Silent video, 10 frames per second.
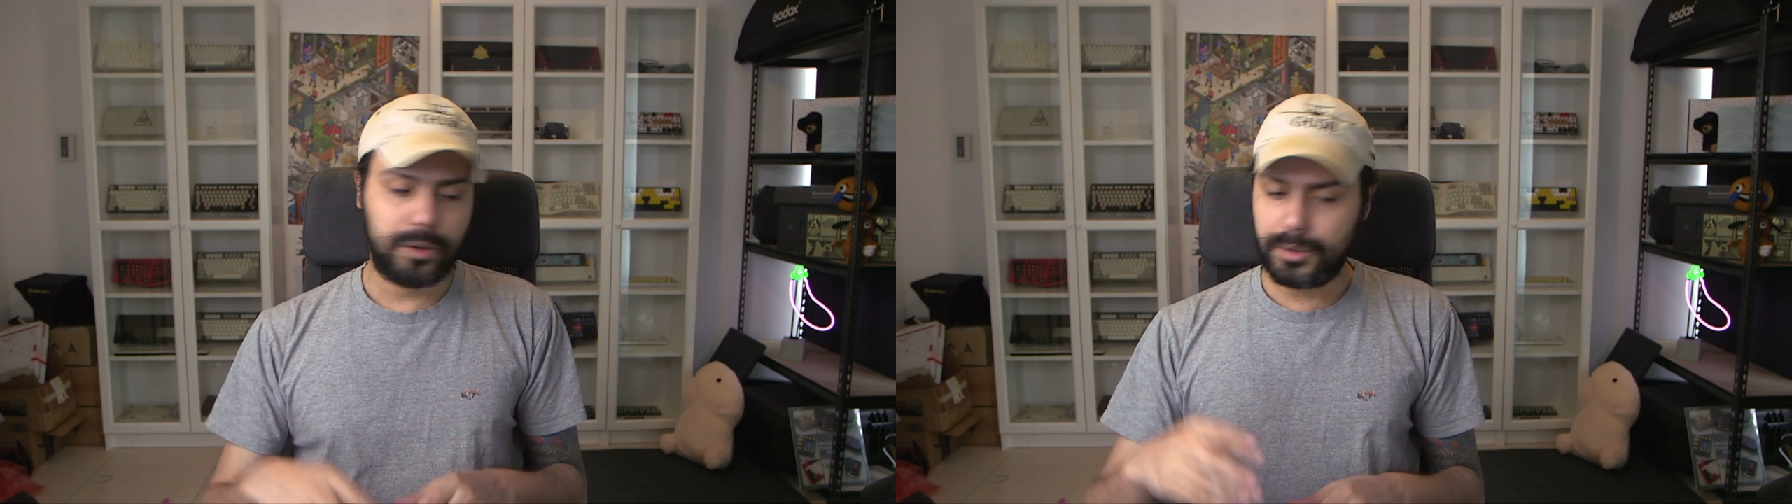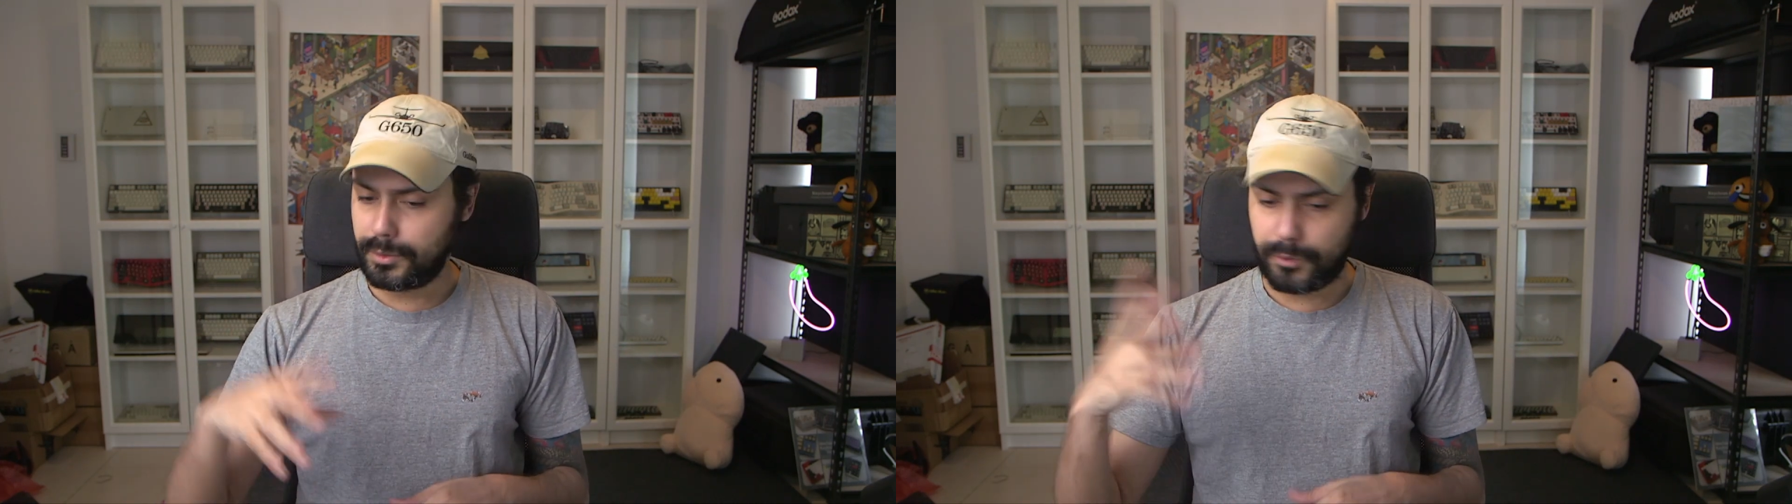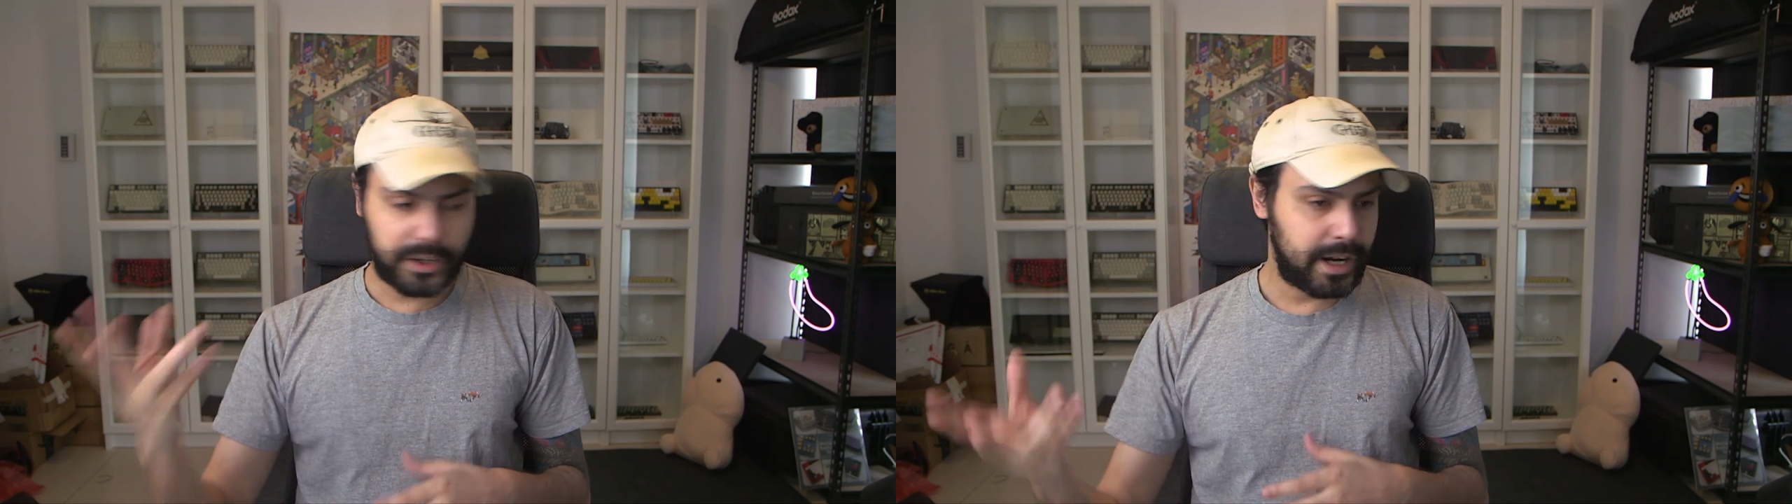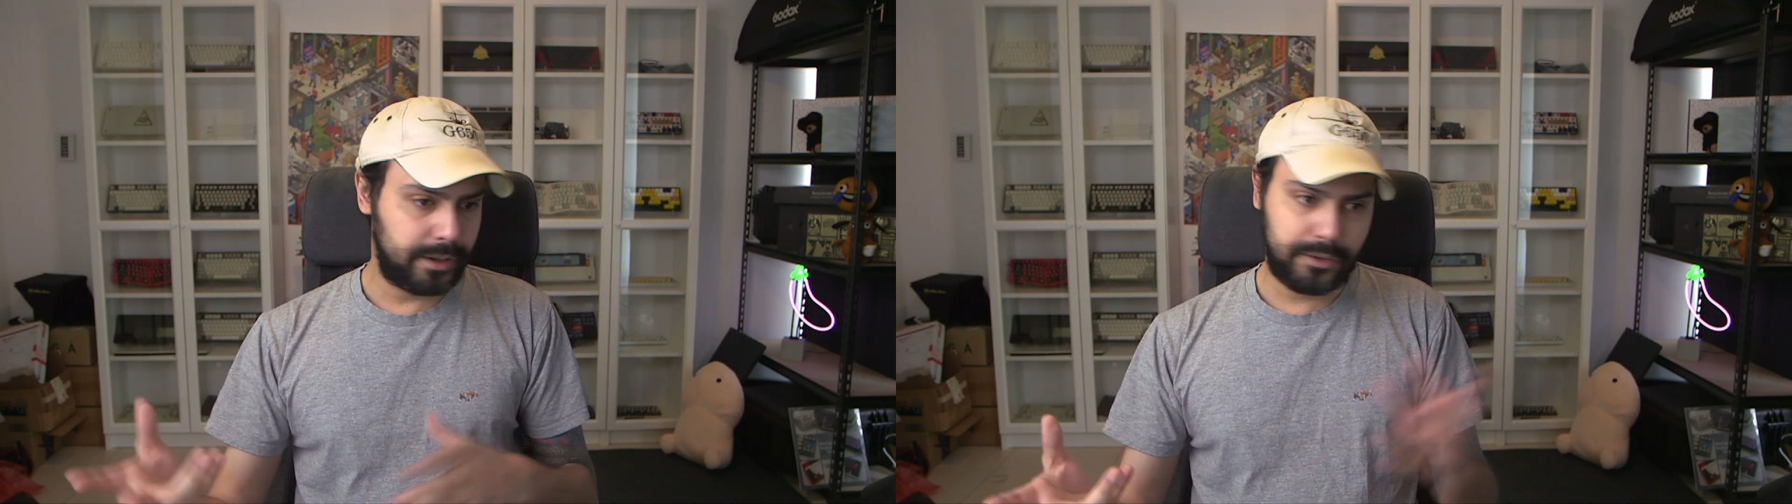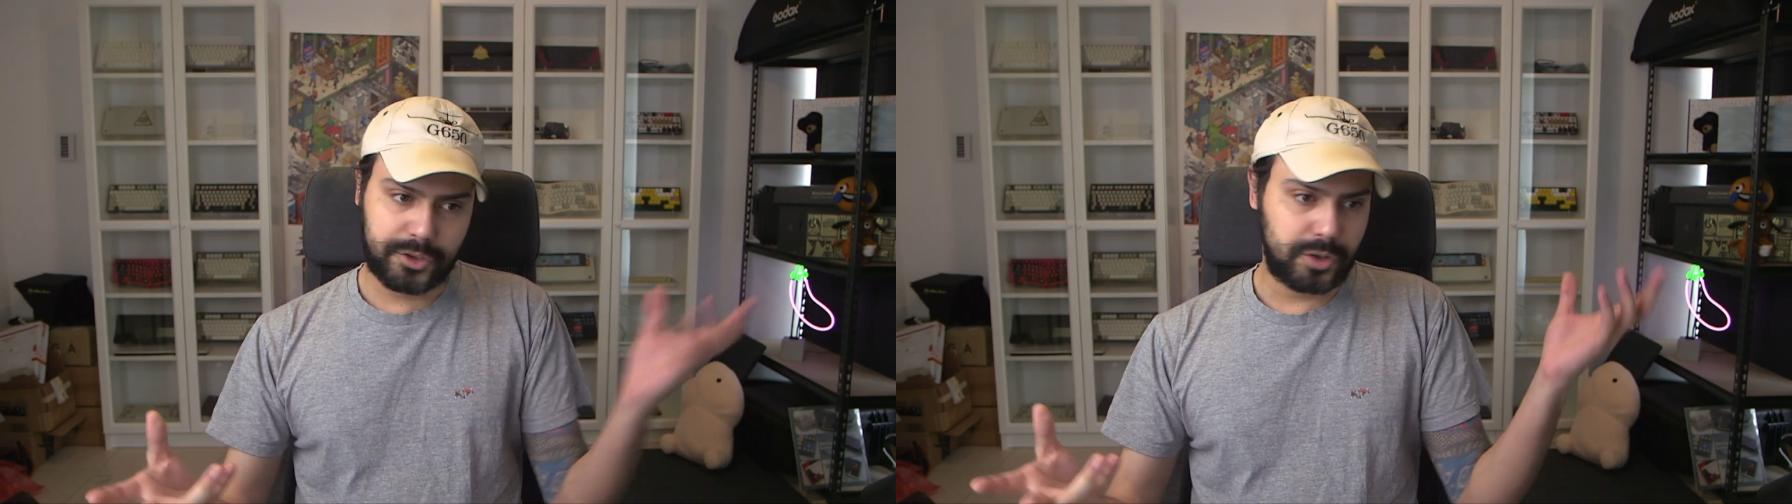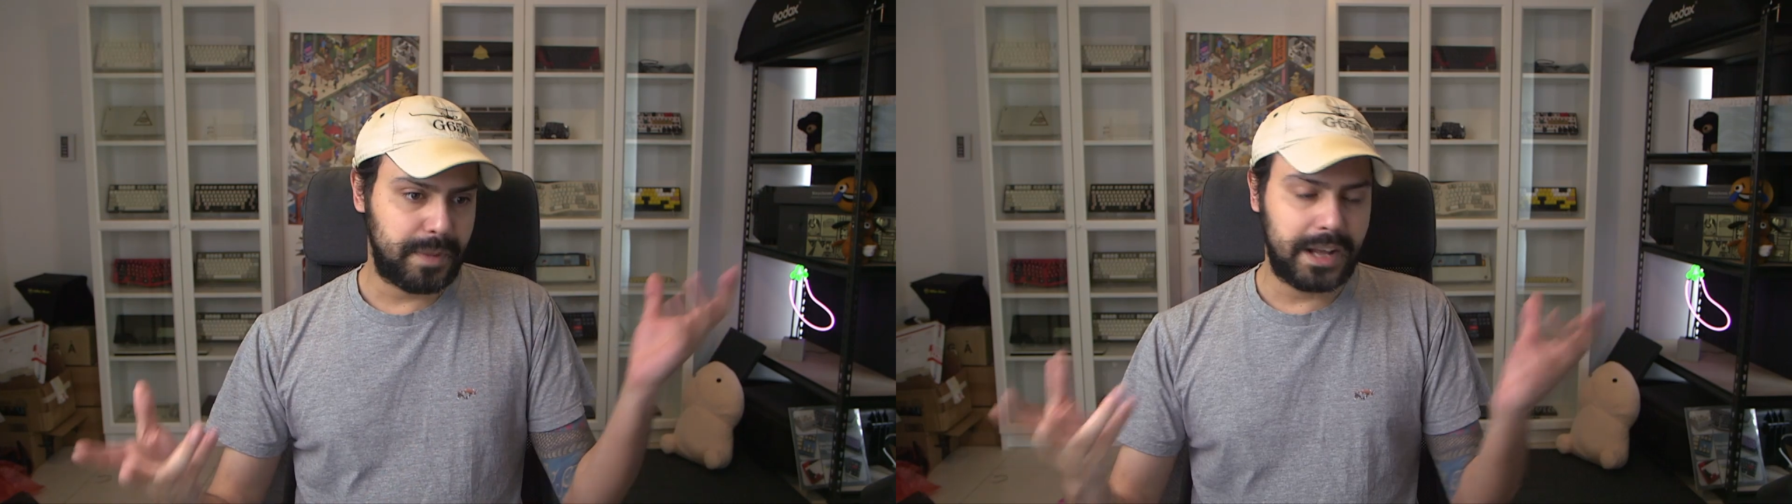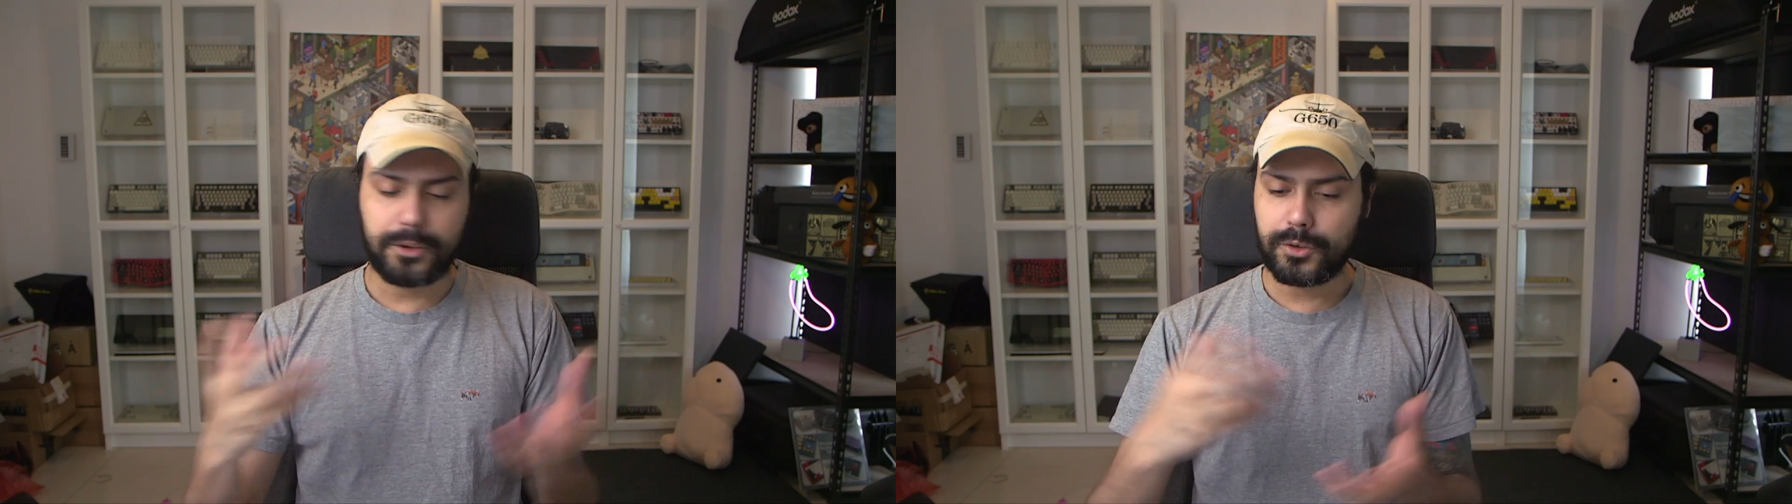Or your sides should match